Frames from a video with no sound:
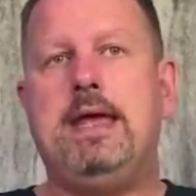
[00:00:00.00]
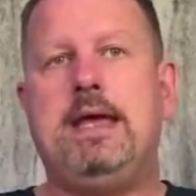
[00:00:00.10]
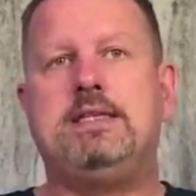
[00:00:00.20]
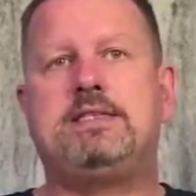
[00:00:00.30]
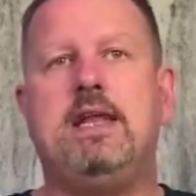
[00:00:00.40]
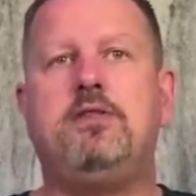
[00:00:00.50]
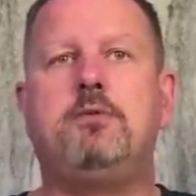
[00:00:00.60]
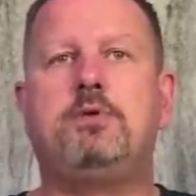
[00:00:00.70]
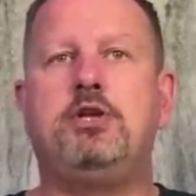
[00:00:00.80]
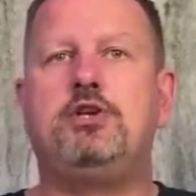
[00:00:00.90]
Instead, the
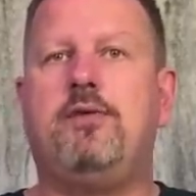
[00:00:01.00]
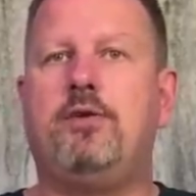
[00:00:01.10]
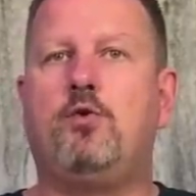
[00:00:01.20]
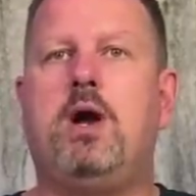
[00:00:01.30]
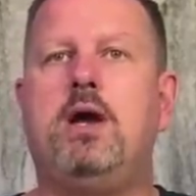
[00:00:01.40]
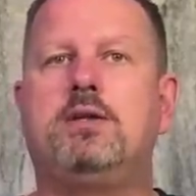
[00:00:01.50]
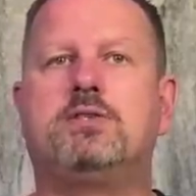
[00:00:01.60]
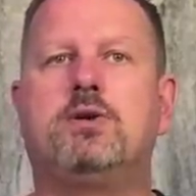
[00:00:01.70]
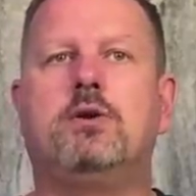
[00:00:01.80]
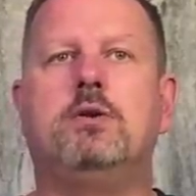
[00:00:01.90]
British have acquired a
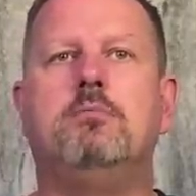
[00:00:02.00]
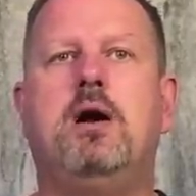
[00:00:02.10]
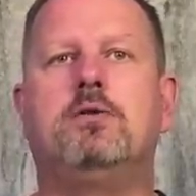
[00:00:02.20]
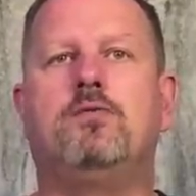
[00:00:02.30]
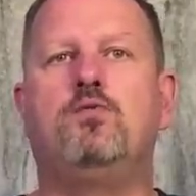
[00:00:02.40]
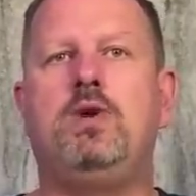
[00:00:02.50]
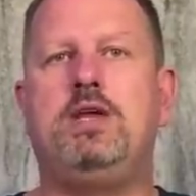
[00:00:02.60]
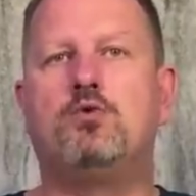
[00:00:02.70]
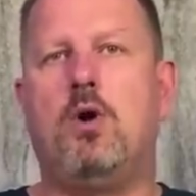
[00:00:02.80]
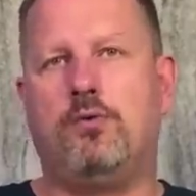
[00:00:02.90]
certain amount of weak
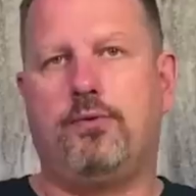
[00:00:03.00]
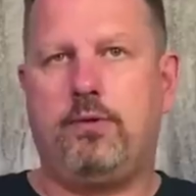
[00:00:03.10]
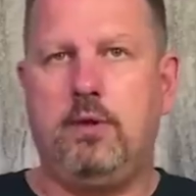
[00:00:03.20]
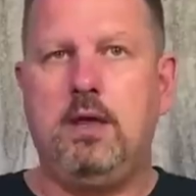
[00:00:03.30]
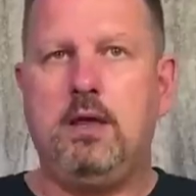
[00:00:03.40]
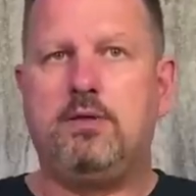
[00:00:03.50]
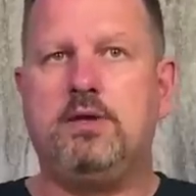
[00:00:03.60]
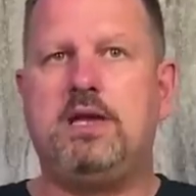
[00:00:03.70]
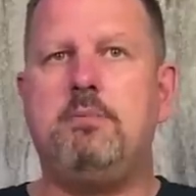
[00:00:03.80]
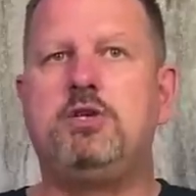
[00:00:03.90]
growth. The
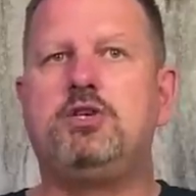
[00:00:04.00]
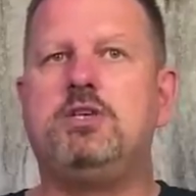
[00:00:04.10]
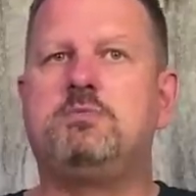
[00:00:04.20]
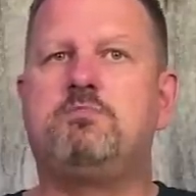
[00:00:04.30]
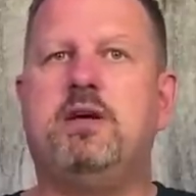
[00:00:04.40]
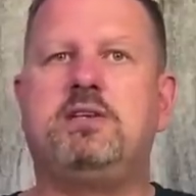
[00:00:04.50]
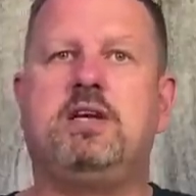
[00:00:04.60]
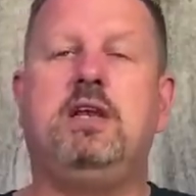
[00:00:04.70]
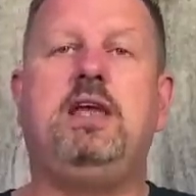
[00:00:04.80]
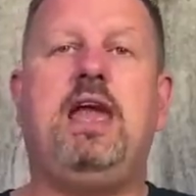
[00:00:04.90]
damage is
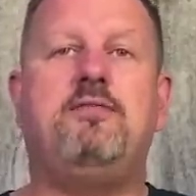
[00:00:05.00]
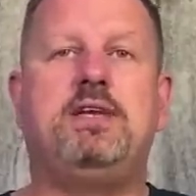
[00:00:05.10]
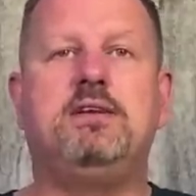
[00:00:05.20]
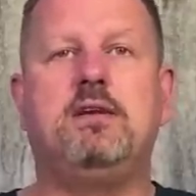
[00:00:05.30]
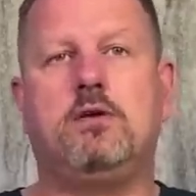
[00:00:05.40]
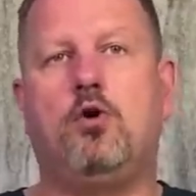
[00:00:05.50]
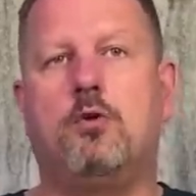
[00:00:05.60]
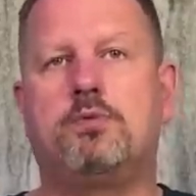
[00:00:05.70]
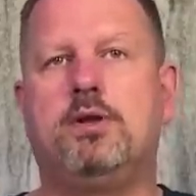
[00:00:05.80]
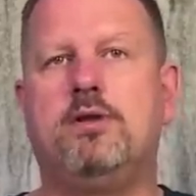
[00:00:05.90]
particularly evident in
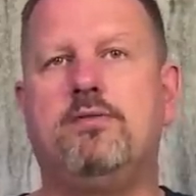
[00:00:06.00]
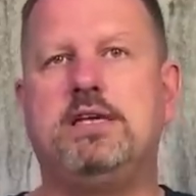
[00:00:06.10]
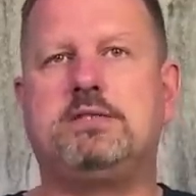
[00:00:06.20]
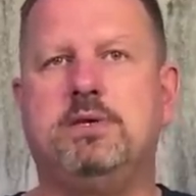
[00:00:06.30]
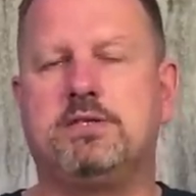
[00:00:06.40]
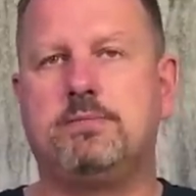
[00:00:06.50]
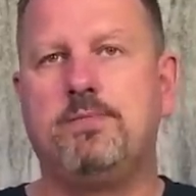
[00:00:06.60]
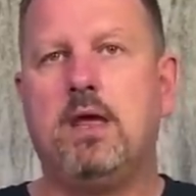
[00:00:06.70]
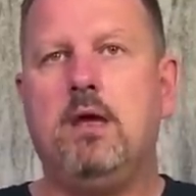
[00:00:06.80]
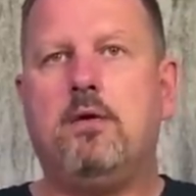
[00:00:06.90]
corporate investments.
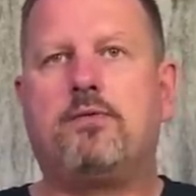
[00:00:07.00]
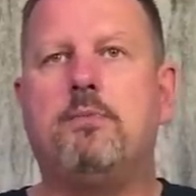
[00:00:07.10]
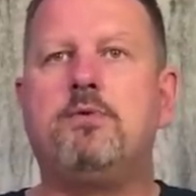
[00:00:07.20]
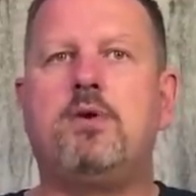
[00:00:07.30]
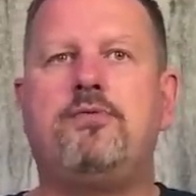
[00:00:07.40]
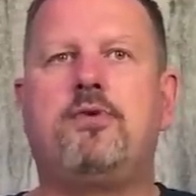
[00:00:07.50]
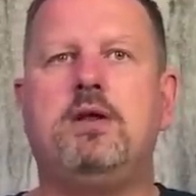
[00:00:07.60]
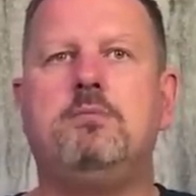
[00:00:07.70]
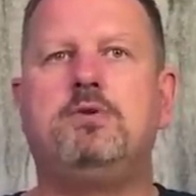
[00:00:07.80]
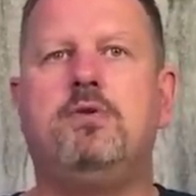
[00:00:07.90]
From the
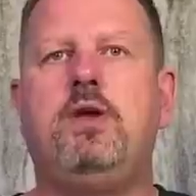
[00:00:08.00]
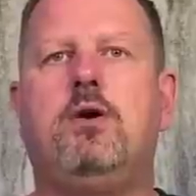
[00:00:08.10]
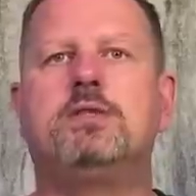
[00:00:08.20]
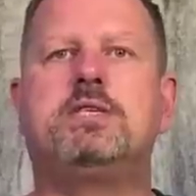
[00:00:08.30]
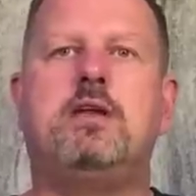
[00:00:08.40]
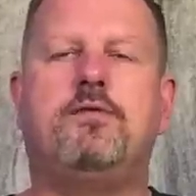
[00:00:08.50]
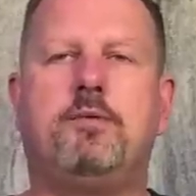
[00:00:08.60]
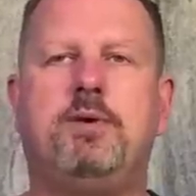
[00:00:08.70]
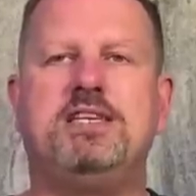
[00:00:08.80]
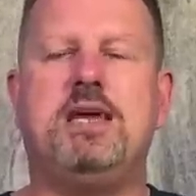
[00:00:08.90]
referendum to the onset of the
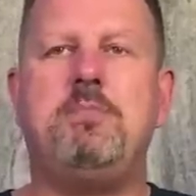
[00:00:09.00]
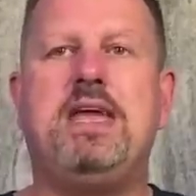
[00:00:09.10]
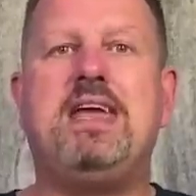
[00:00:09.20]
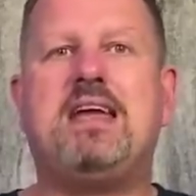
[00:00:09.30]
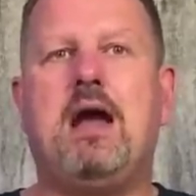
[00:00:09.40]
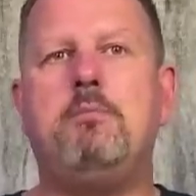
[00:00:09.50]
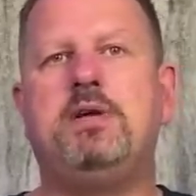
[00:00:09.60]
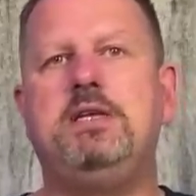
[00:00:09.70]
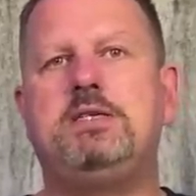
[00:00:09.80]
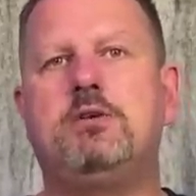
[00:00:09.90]
pandemic,
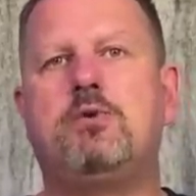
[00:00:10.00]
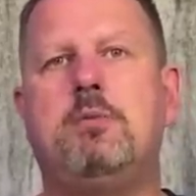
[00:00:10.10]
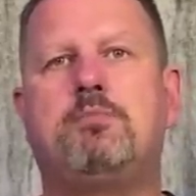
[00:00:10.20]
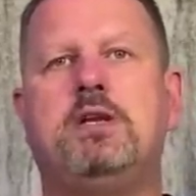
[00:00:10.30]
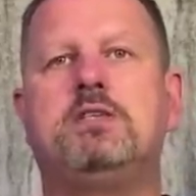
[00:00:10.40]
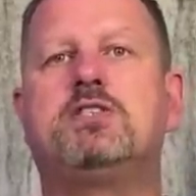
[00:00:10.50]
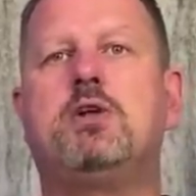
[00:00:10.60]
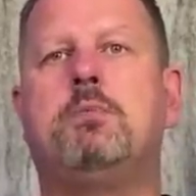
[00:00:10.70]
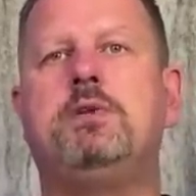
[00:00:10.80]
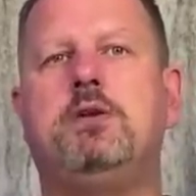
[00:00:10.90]
companies in Great Britain
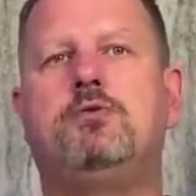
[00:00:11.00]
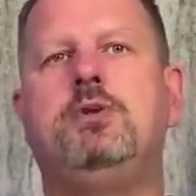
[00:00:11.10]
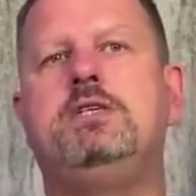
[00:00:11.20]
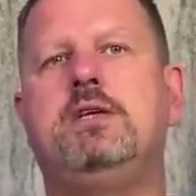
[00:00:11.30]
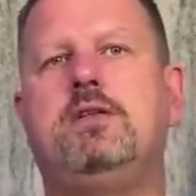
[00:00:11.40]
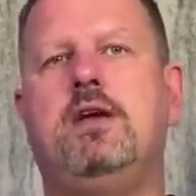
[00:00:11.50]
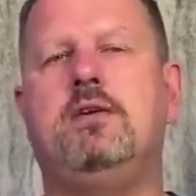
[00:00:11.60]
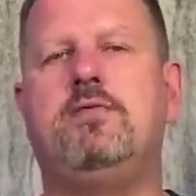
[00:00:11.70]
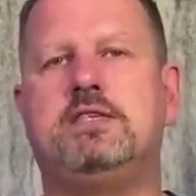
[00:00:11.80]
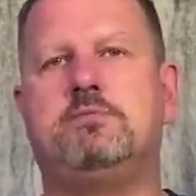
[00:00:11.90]
stopped increasing their
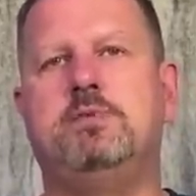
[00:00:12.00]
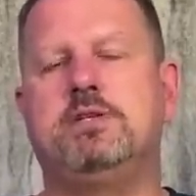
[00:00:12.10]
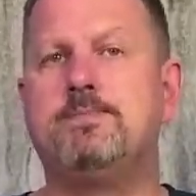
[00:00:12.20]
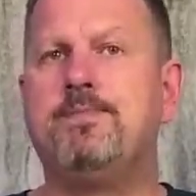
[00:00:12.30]
investments.